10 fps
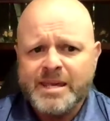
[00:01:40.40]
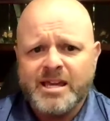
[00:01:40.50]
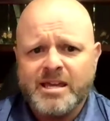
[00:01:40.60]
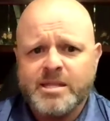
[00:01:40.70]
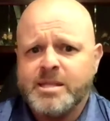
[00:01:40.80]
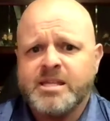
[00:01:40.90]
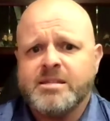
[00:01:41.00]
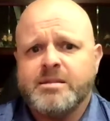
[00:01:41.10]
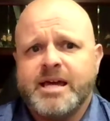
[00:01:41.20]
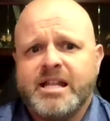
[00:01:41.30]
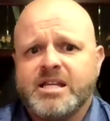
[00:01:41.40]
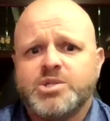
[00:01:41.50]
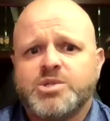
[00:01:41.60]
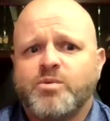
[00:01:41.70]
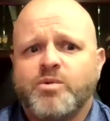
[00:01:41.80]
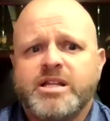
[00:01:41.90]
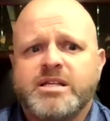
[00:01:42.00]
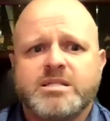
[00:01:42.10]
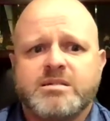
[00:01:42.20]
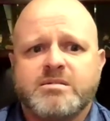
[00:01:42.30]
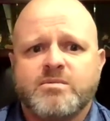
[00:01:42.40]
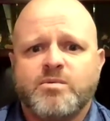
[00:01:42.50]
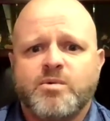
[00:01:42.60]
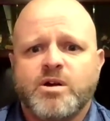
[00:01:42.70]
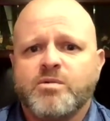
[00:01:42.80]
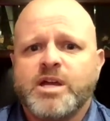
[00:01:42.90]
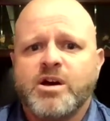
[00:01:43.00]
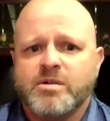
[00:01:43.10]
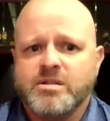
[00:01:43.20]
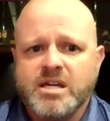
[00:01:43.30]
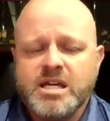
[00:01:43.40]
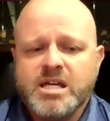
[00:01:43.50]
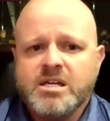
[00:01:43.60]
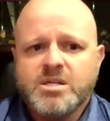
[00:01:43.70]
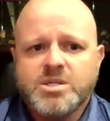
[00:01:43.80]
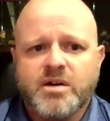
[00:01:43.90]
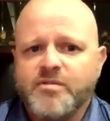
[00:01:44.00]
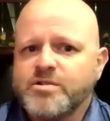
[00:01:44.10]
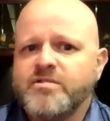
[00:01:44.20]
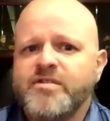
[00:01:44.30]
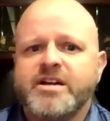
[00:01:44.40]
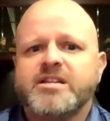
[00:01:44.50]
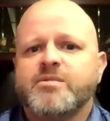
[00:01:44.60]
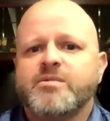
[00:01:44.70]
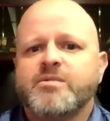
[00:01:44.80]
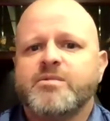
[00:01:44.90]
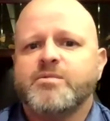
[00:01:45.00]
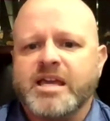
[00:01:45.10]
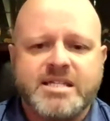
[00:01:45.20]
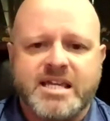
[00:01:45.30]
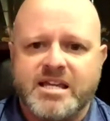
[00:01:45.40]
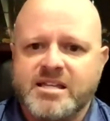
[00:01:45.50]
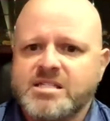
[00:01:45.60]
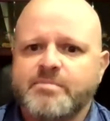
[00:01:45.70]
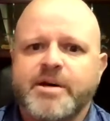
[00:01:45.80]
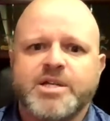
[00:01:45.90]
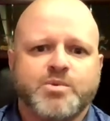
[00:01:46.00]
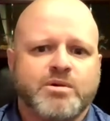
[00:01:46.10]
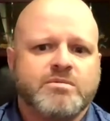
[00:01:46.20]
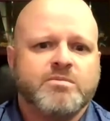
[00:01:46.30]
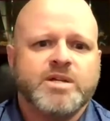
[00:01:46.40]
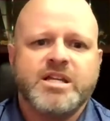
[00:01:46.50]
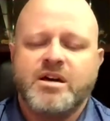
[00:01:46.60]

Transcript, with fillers: And then that leads to where are we going? Software-defined network, the buzzword.